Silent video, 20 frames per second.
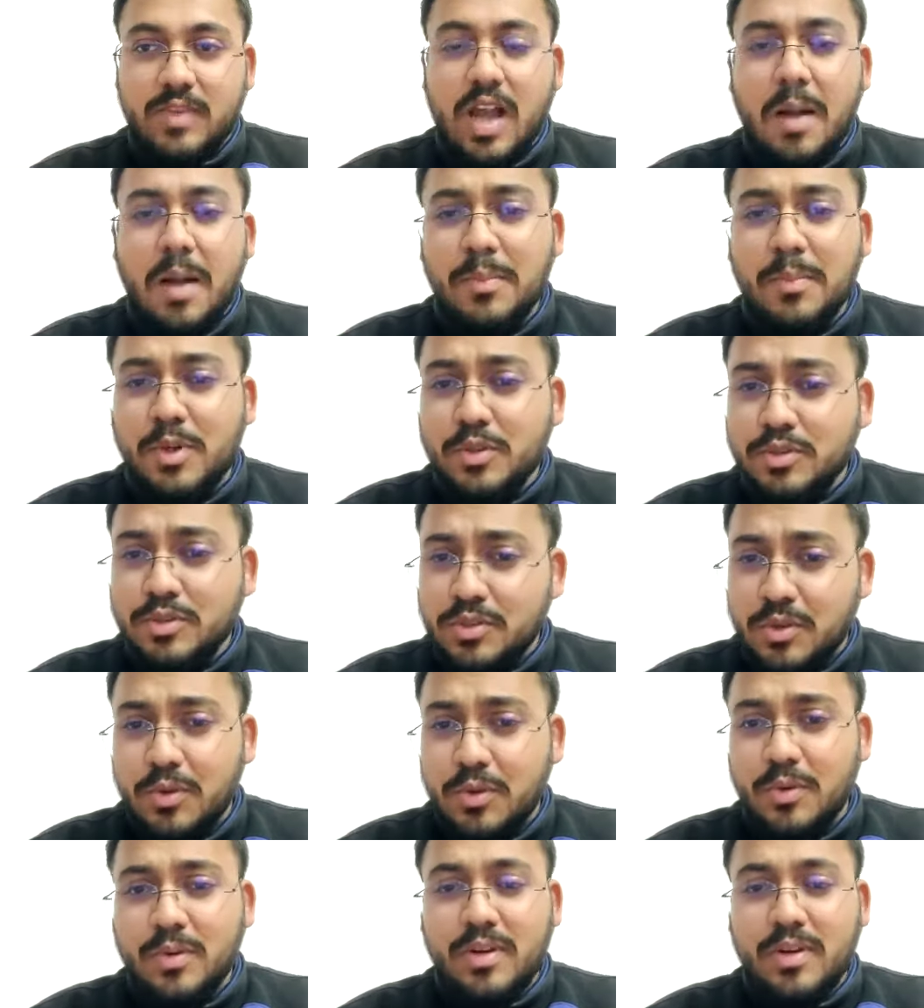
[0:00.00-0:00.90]
come to
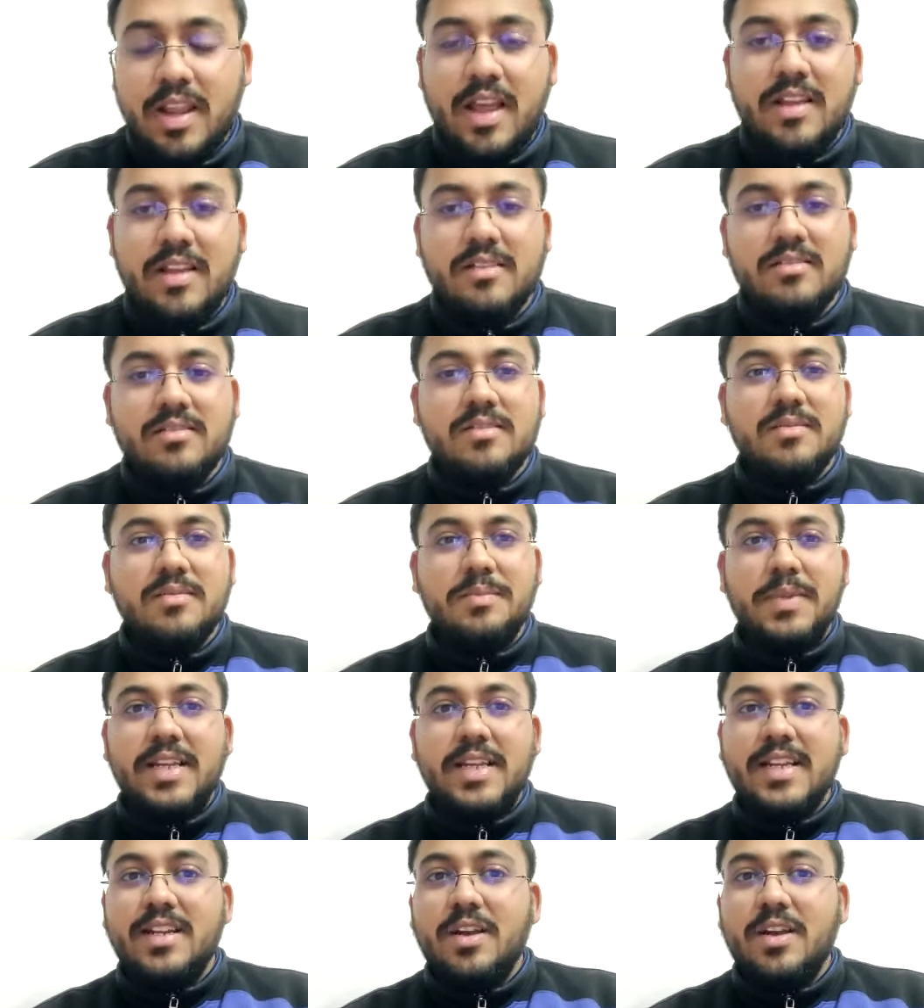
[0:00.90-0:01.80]
school and
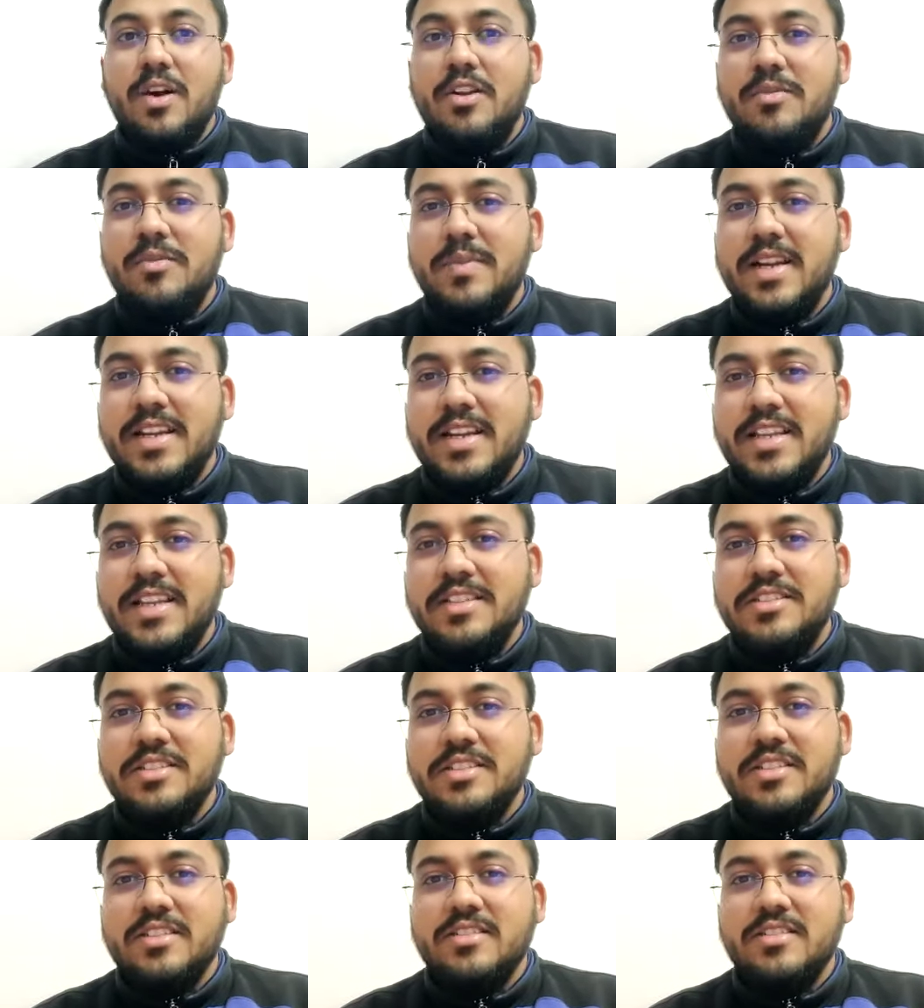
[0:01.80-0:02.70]
meet all of my
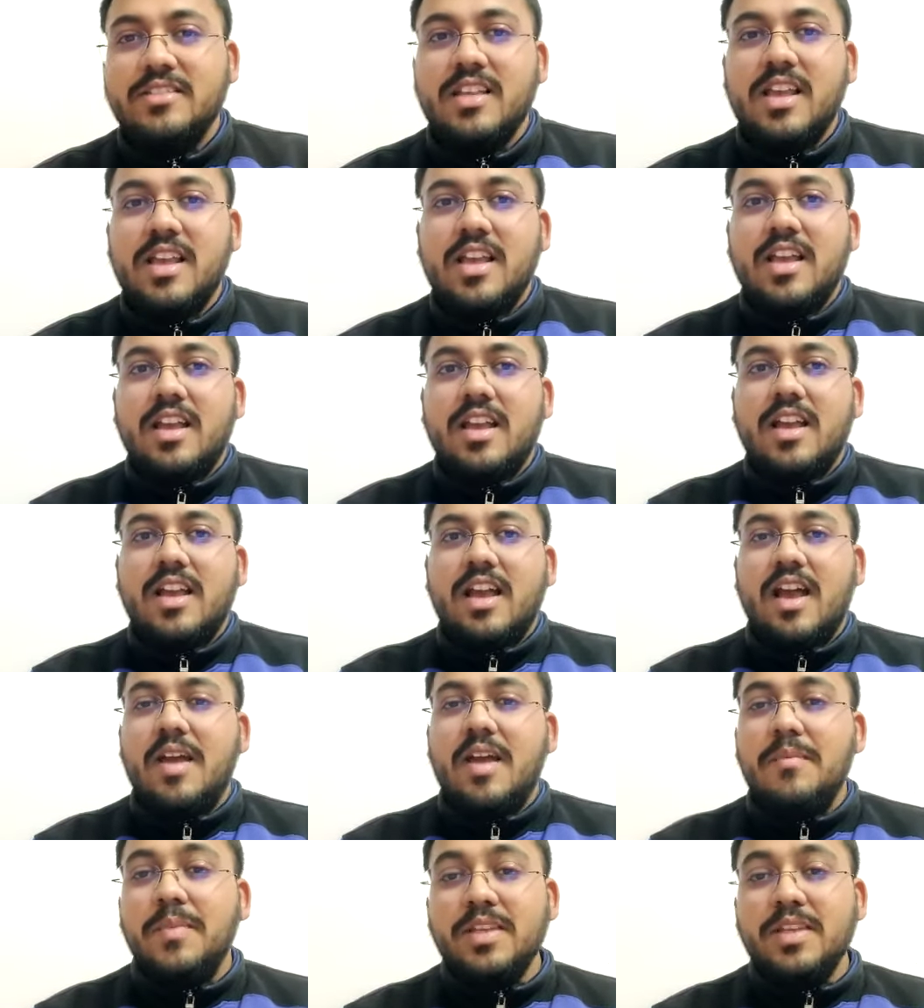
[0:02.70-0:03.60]
teachers.
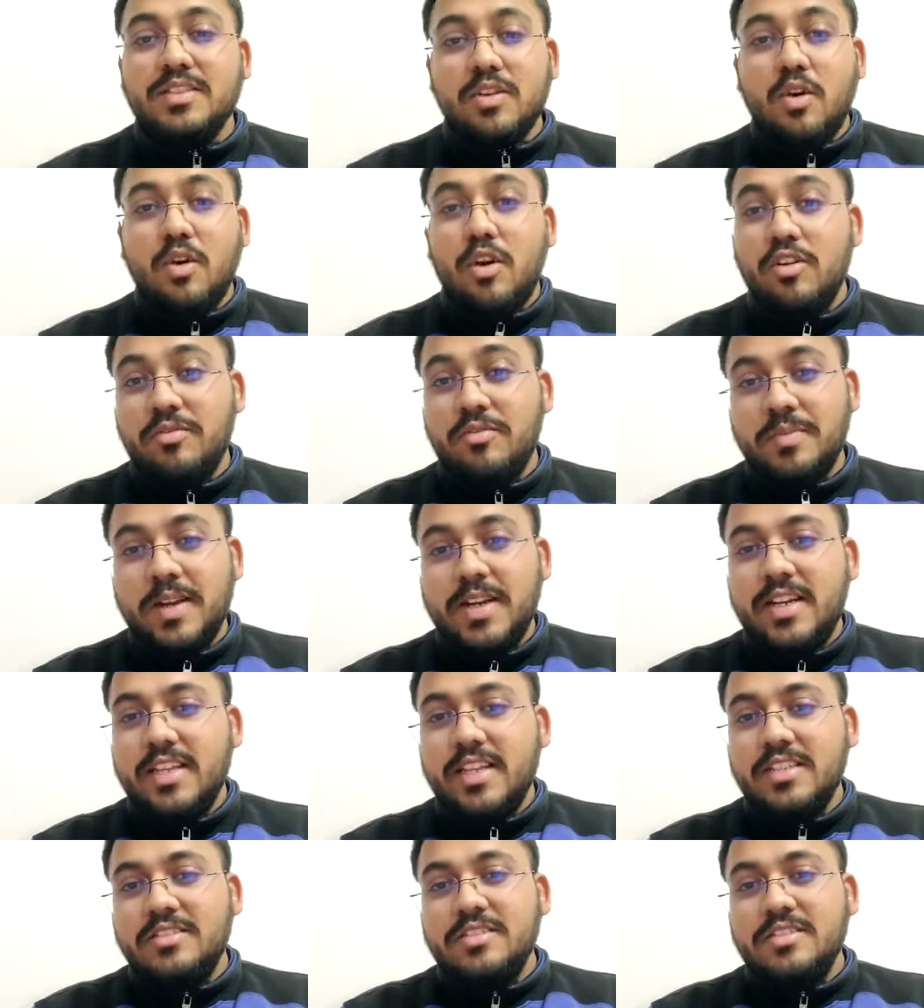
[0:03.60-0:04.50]
I miss all of my
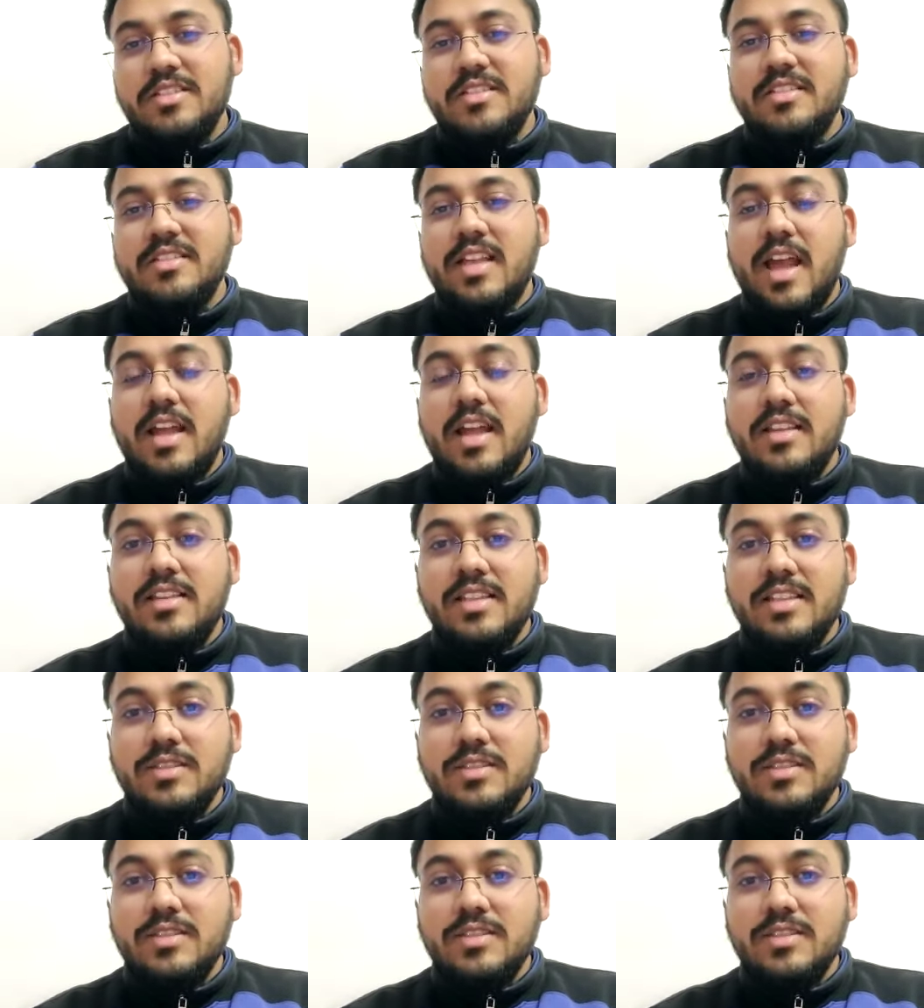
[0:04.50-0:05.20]
teachers and